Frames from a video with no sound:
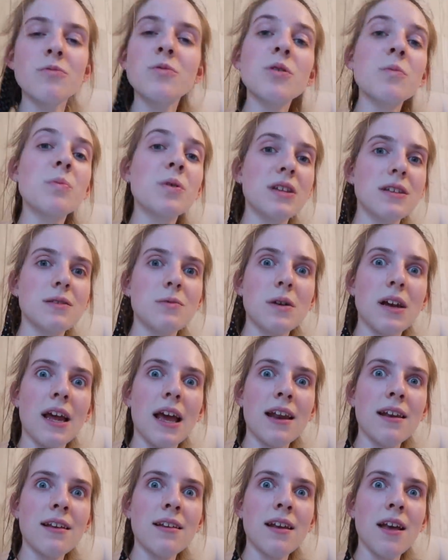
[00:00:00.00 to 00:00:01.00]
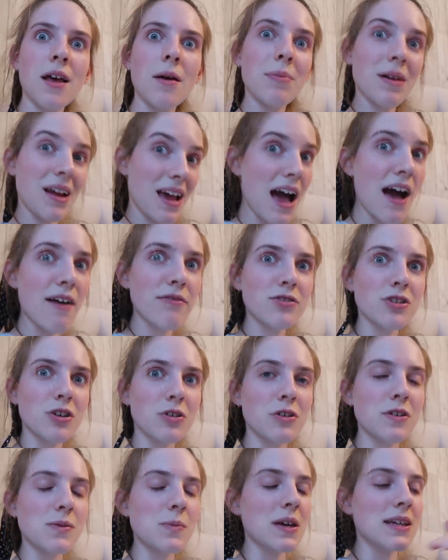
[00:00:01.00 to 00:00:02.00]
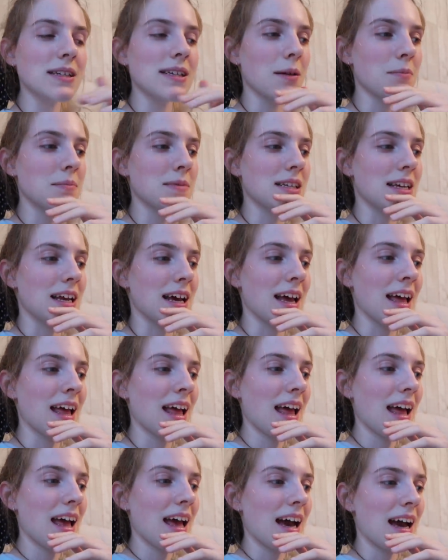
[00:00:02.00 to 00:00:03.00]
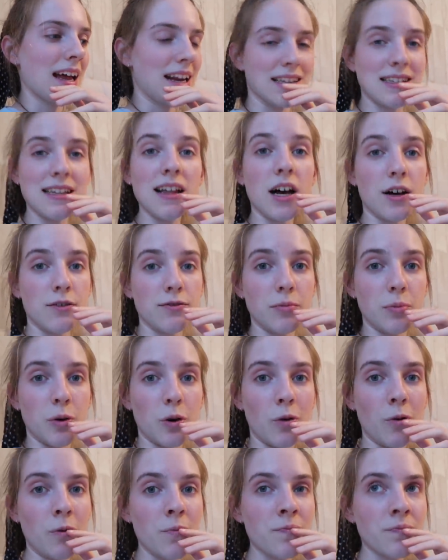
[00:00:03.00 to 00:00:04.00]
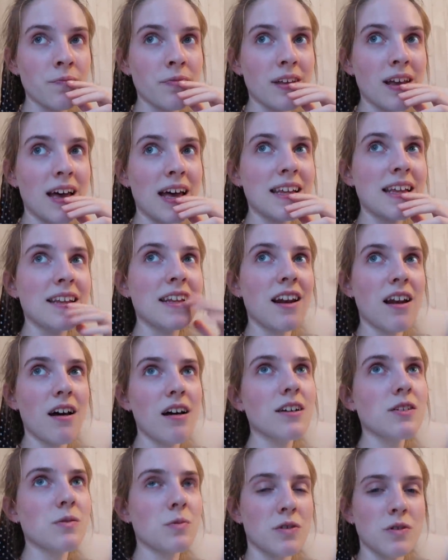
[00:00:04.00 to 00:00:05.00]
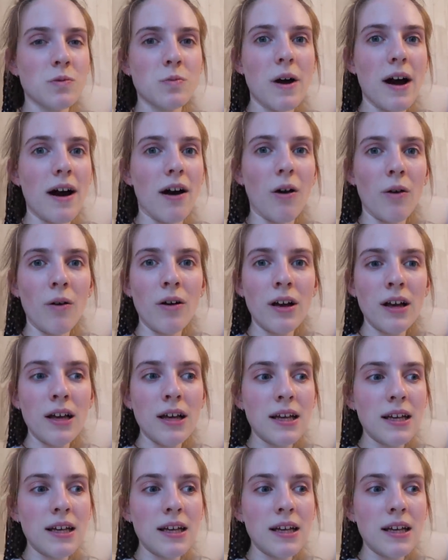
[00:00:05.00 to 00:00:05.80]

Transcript: even want to put this one in, but I have to because we attempted it and it's laughable. And then the last one as well,